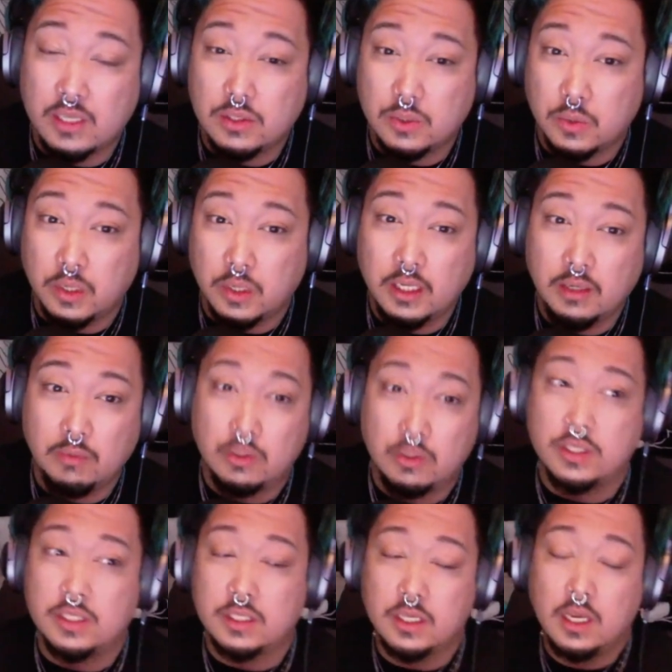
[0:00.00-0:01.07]
soy,
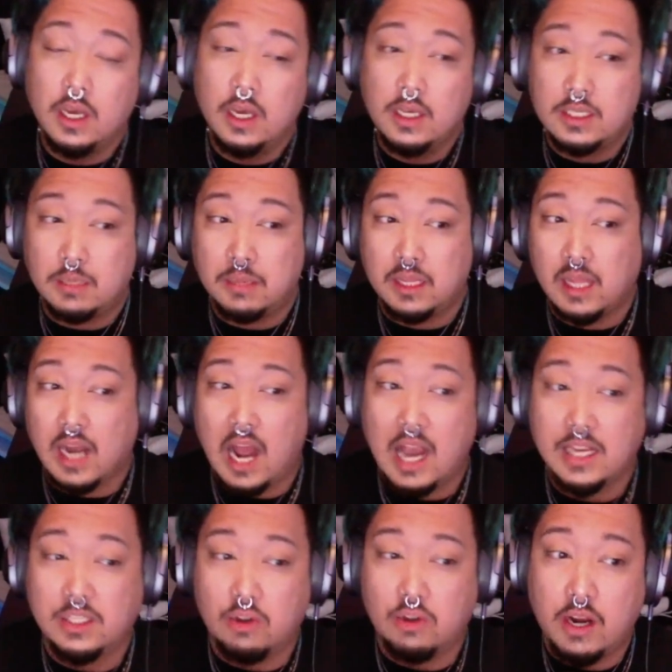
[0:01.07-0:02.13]
which is something that
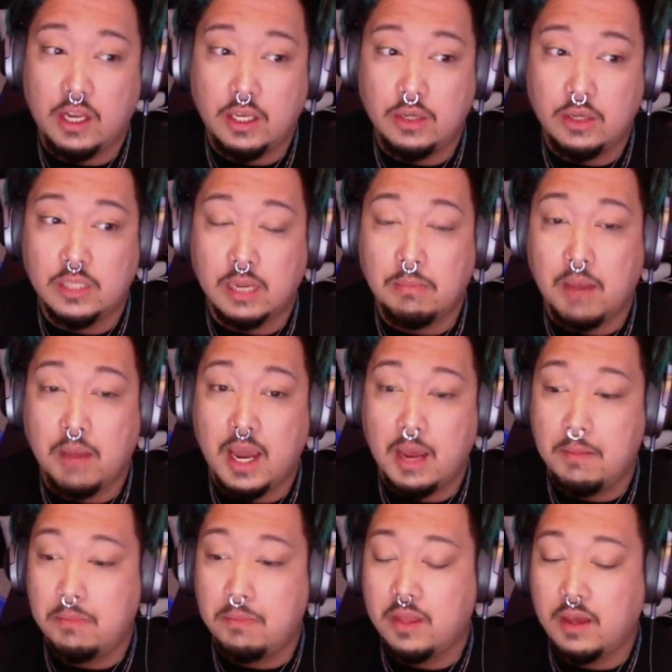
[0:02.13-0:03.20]
I try to use. Like
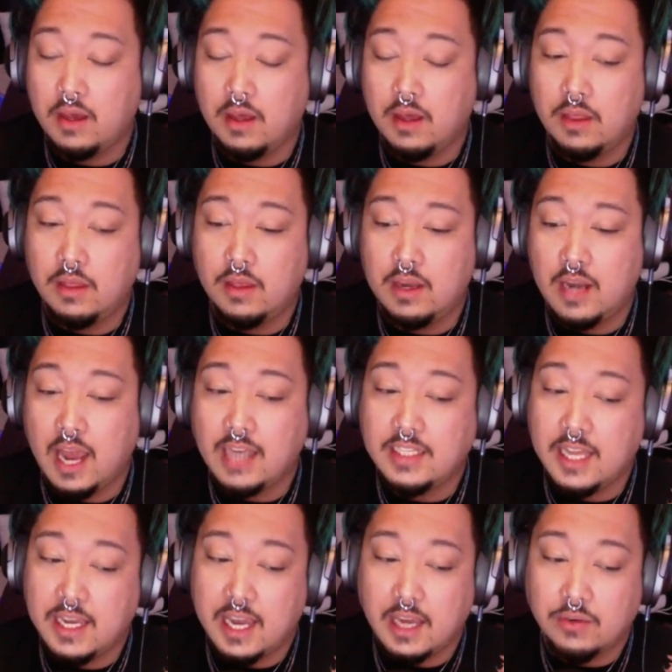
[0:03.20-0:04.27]
the
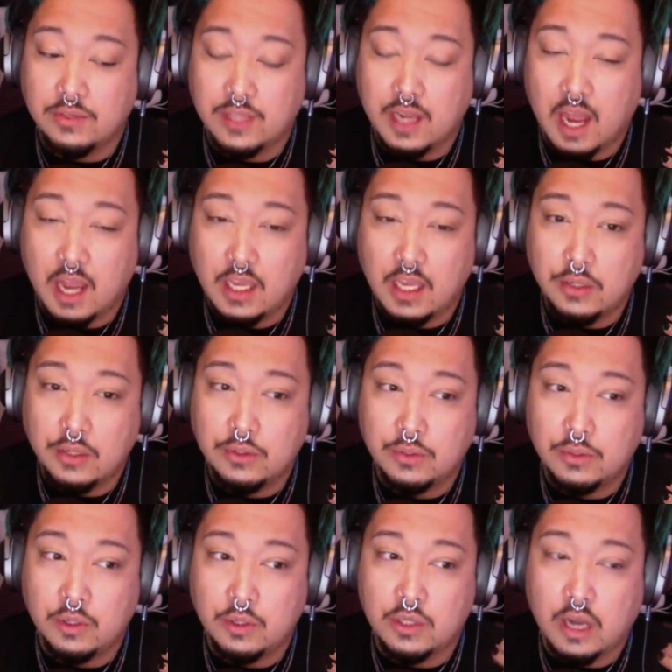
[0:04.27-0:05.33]
9-day candles that I
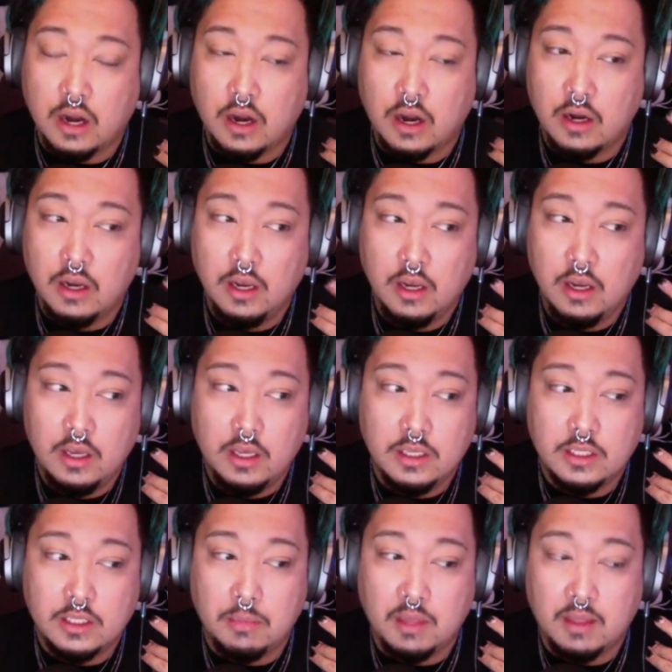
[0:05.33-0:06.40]
use, which are
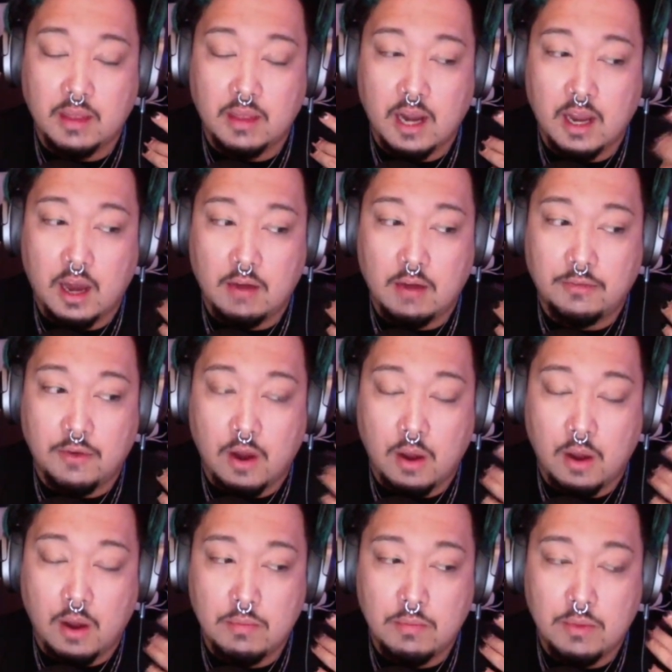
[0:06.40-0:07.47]
something that I got from